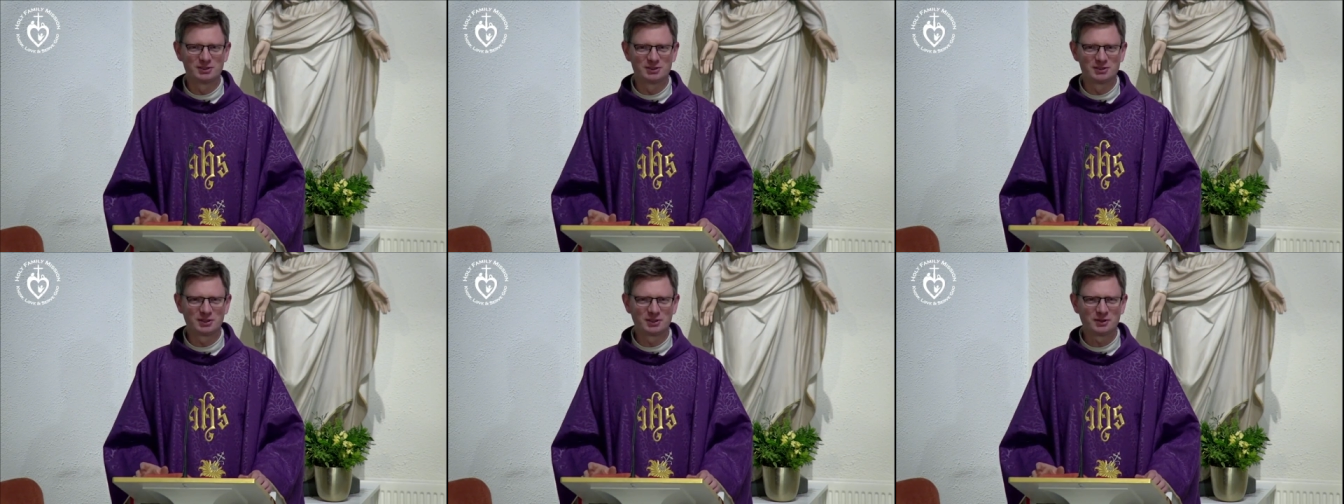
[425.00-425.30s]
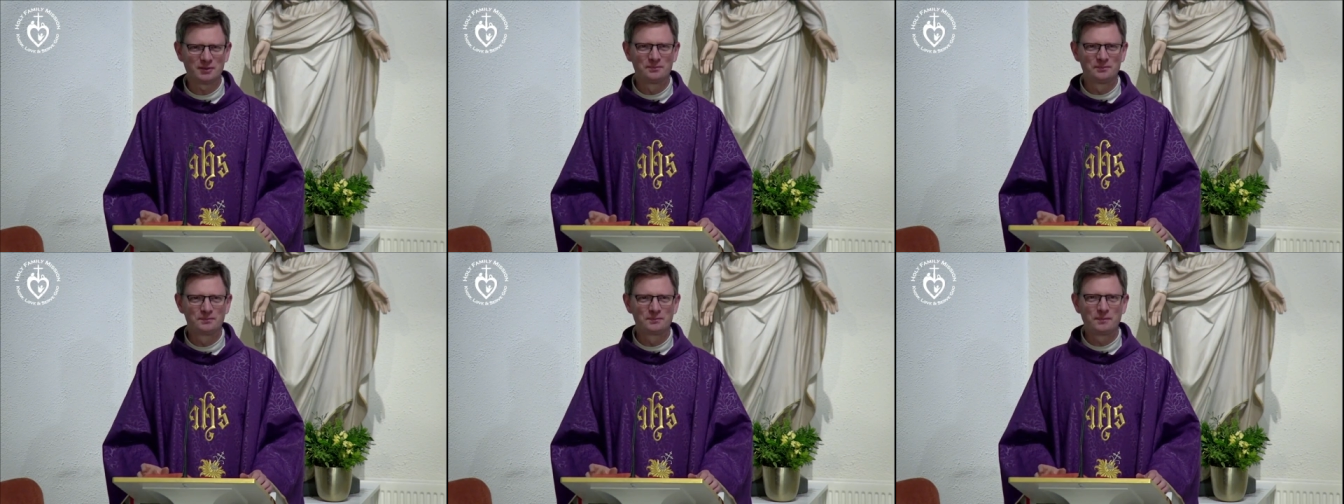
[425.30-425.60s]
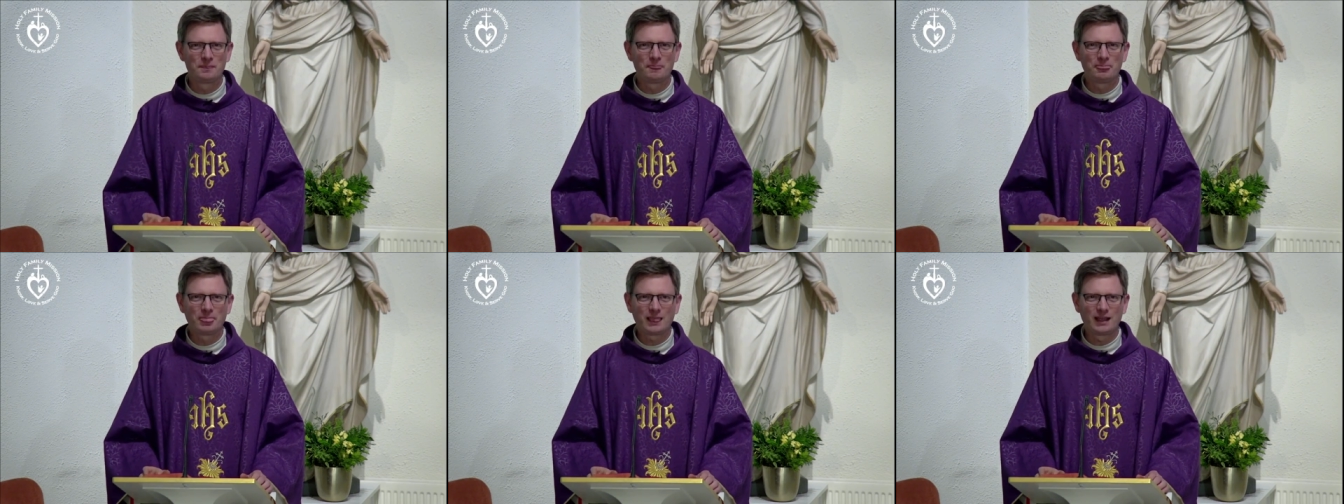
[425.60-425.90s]
you know?
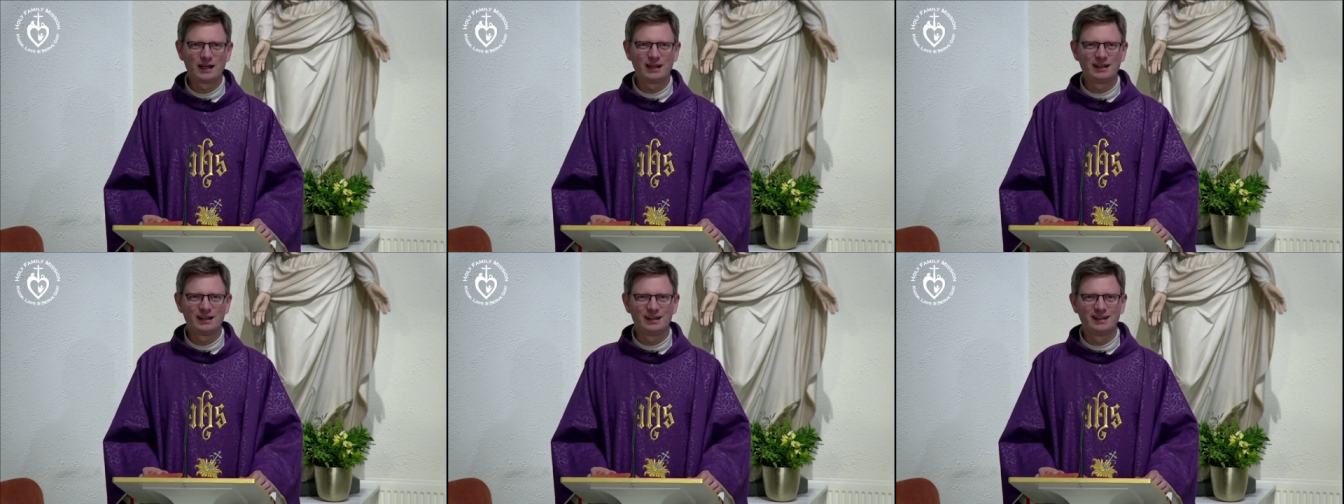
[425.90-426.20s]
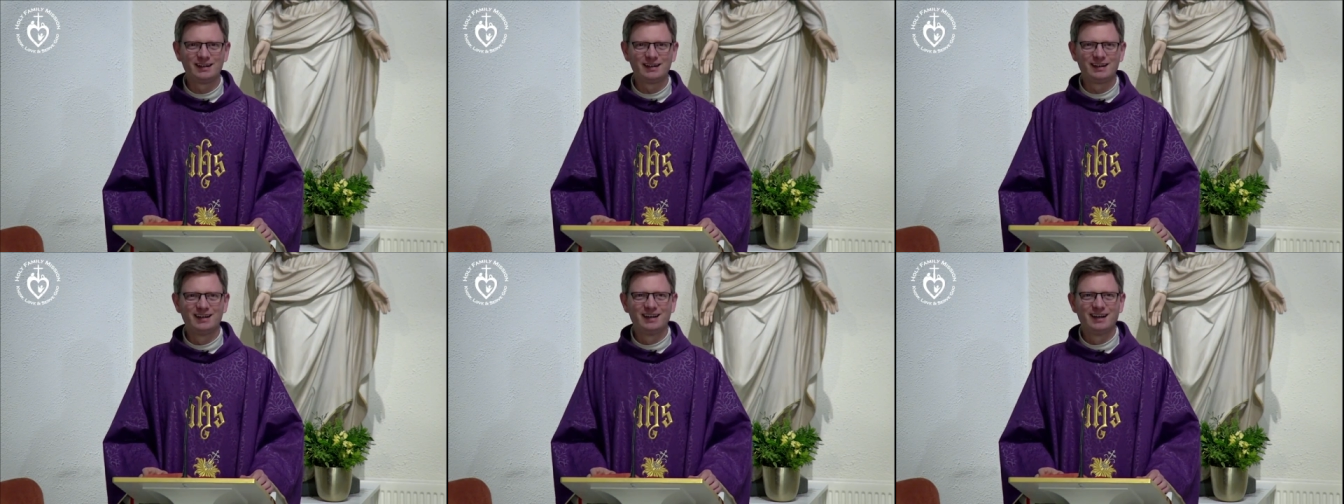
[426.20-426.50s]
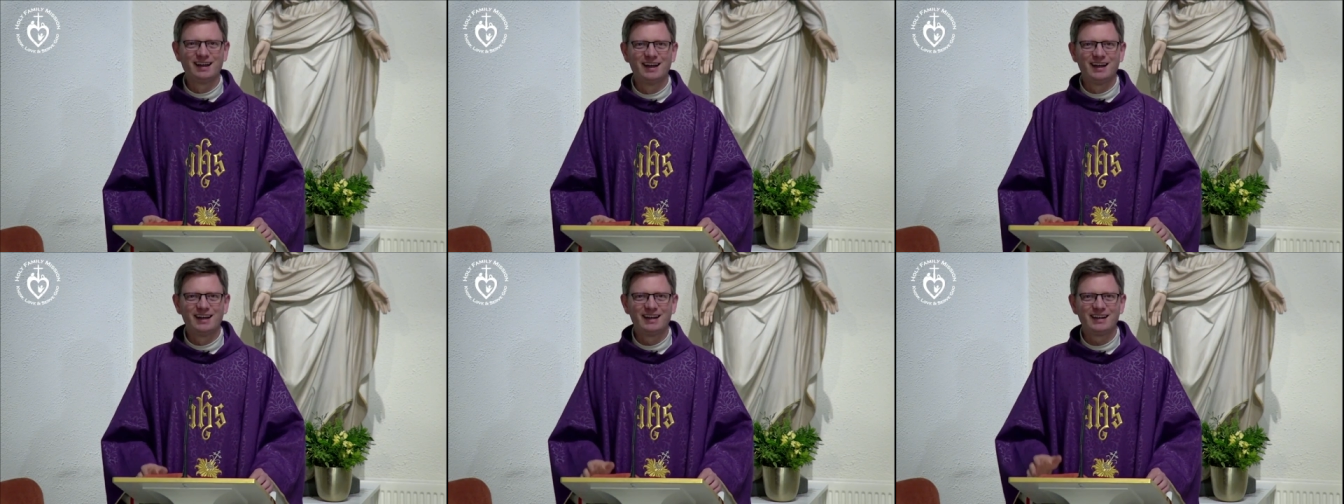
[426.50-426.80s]
Uh,
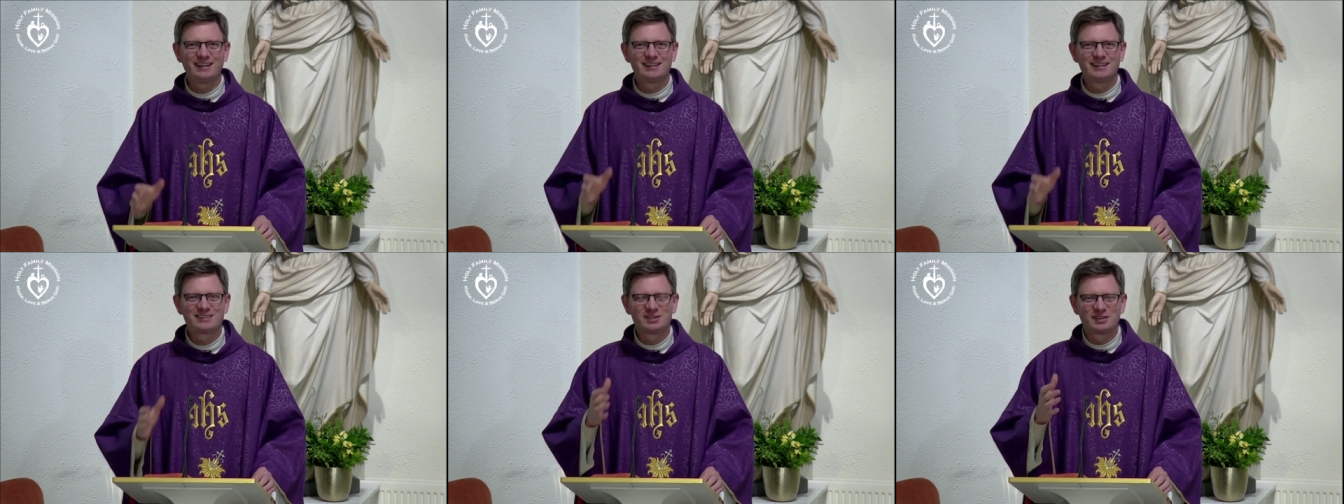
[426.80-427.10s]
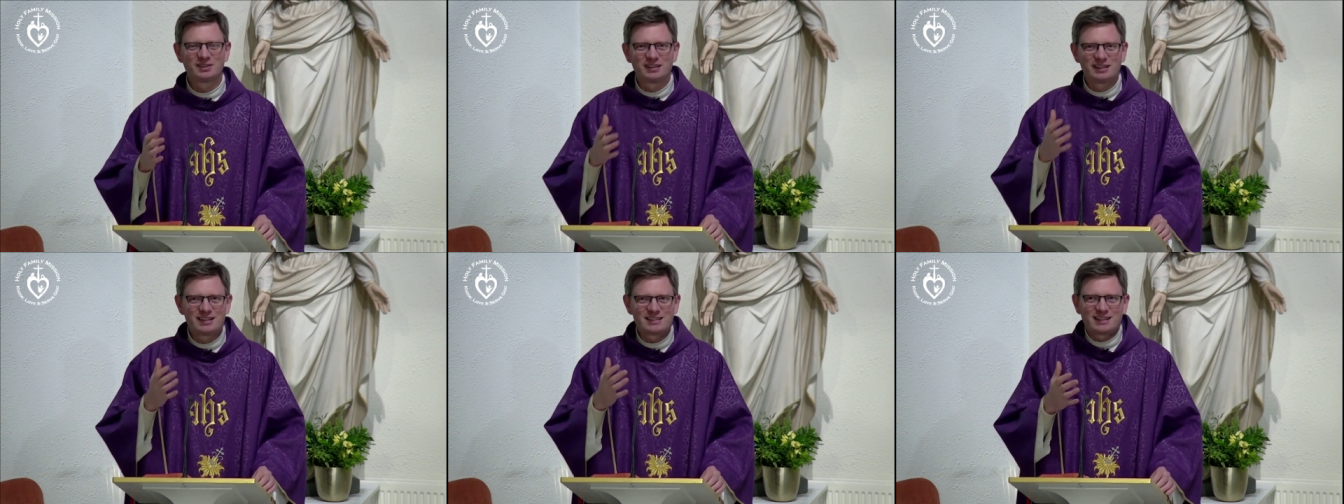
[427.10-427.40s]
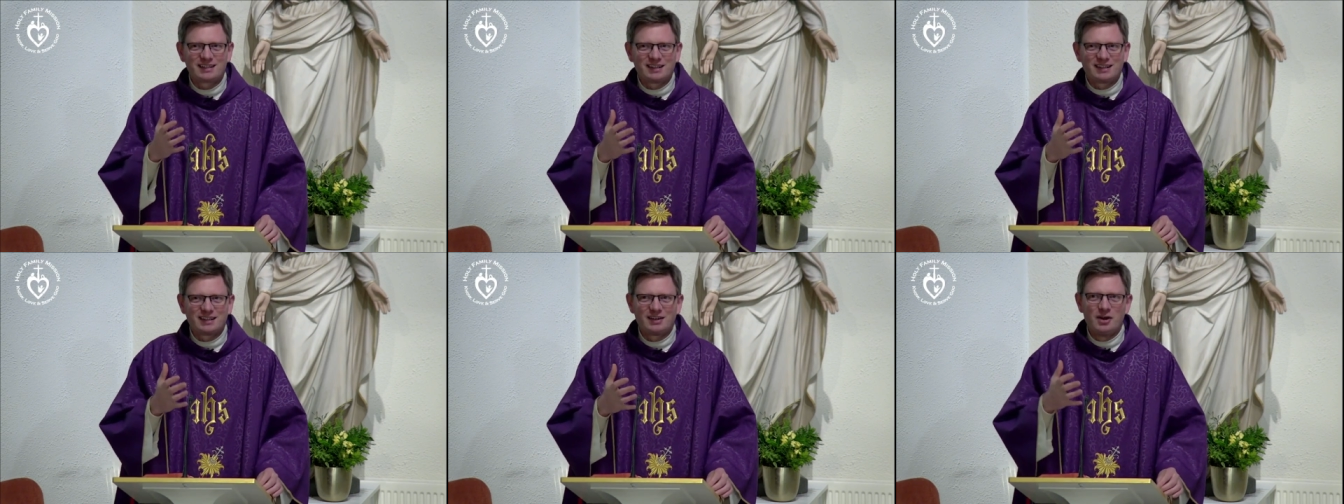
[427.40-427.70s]
so this kind of
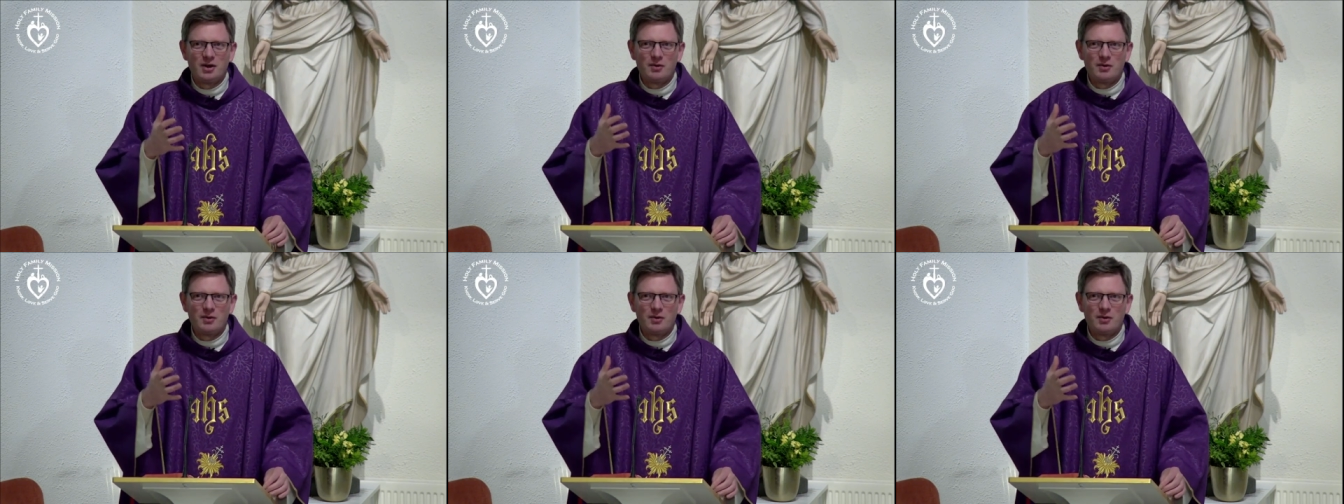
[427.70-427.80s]
thing,